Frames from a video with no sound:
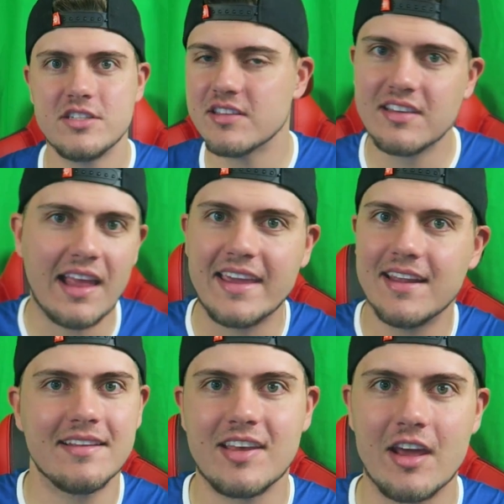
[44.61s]
Just because I
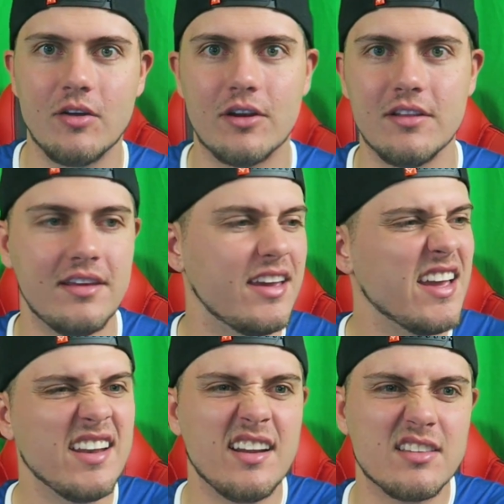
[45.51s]
get a title early
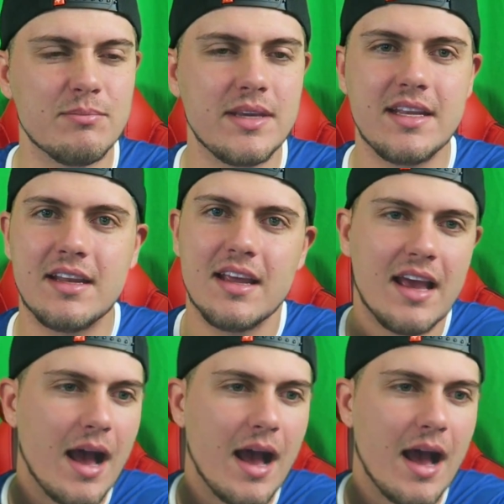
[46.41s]
doesn't mean